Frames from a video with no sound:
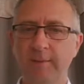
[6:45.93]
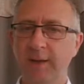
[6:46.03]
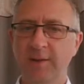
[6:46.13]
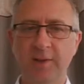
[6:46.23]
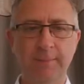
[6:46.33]

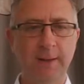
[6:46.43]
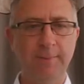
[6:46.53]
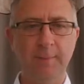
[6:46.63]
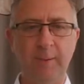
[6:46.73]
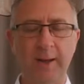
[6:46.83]
he's going to be a
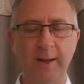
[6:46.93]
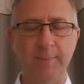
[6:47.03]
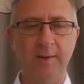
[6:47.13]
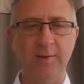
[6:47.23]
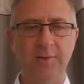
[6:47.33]
big player,
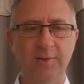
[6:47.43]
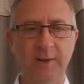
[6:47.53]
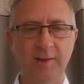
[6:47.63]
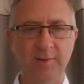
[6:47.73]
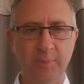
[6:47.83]
because
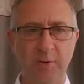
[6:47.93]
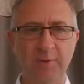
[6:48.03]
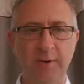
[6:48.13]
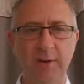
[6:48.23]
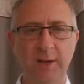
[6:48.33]
he's
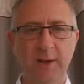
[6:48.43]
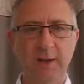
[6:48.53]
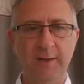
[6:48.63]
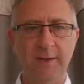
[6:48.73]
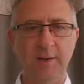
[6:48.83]
proven
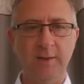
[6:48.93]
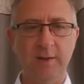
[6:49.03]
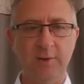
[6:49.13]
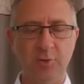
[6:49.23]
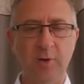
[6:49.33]
that
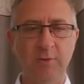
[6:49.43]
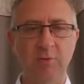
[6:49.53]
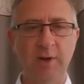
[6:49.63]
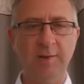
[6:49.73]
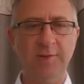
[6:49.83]
a strongly
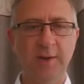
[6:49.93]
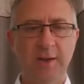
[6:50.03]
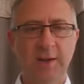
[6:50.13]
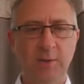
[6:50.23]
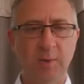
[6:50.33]
run race
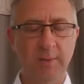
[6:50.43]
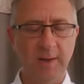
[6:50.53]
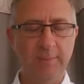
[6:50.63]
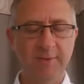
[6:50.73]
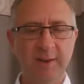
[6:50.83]
with a
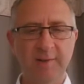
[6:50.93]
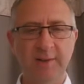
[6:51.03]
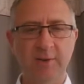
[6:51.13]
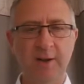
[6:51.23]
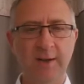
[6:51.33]
little bit of ease
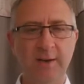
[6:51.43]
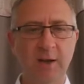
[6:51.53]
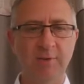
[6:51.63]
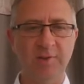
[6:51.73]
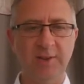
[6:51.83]
in the ground
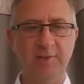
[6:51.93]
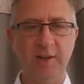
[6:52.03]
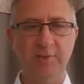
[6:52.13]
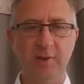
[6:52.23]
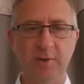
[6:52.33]
over a stiff
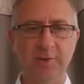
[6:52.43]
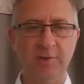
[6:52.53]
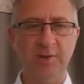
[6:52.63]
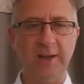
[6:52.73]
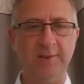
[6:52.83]
6 furlongs
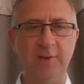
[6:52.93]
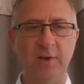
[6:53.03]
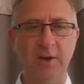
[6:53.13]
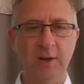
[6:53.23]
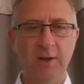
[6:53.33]
such as
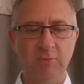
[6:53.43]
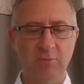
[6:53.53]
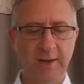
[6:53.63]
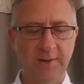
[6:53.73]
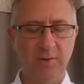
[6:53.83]
Ascot
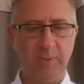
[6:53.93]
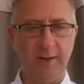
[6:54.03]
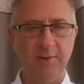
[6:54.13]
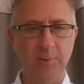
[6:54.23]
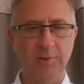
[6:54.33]
really does
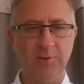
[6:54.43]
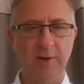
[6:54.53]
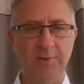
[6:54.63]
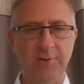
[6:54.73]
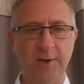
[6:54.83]
play into his
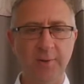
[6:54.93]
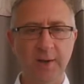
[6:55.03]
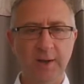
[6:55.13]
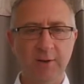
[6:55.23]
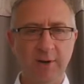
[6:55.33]
strength. So
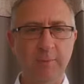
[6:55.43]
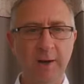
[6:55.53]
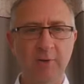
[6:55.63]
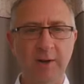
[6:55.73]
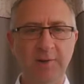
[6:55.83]
credit
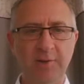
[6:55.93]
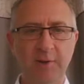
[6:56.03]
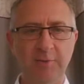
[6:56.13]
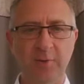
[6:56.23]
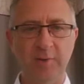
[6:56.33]
where credit's
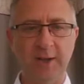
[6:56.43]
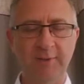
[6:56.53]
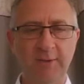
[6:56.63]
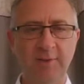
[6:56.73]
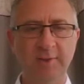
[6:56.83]
due for
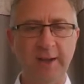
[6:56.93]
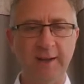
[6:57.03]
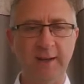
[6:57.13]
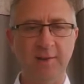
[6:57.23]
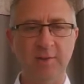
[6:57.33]
David Evans and
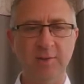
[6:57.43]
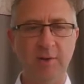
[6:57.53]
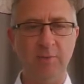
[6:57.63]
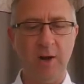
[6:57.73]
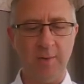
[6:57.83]
connections
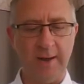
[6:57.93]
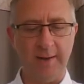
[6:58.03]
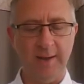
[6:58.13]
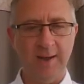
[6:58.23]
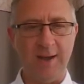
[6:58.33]
of
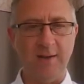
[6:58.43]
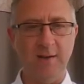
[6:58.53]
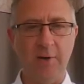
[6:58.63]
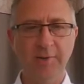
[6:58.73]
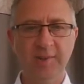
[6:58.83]
Rohan. At
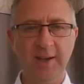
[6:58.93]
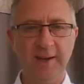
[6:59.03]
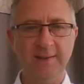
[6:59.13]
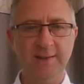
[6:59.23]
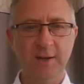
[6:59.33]

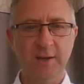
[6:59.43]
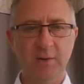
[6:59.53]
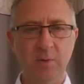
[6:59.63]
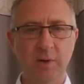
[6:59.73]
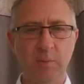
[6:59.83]
98,
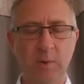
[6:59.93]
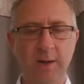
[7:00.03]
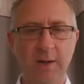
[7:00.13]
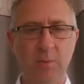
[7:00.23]
we